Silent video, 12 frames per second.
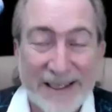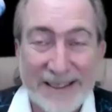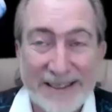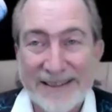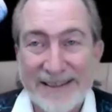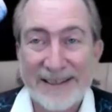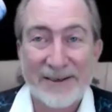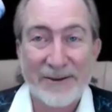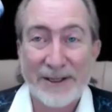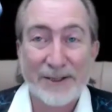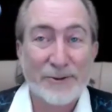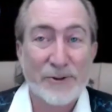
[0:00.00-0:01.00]
least yeah. you know,
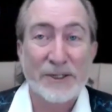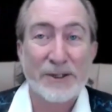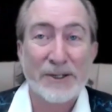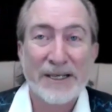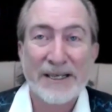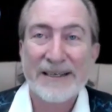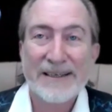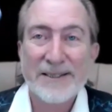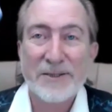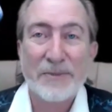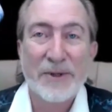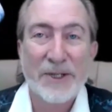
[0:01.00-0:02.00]
it'll trigger
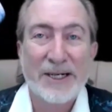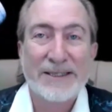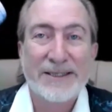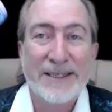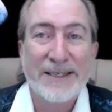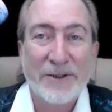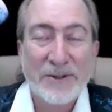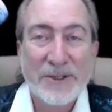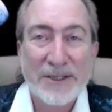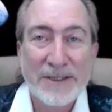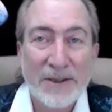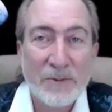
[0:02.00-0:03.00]
some thoughts in
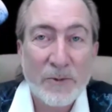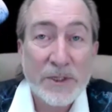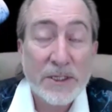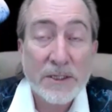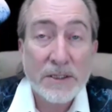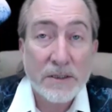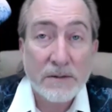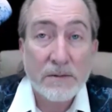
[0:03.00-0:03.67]
others. Uh, which yeah, is, yeah,